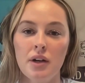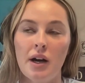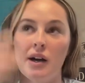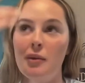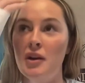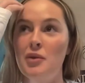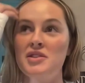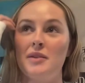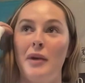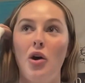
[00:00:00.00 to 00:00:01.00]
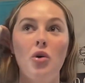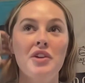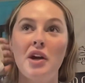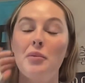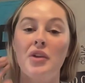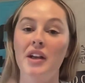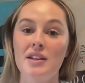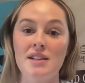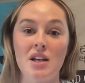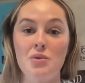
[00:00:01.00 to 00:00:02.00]
And he was like, my only complaint
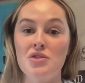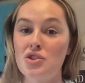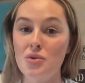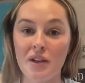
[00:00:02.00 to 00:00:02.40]
is that he was too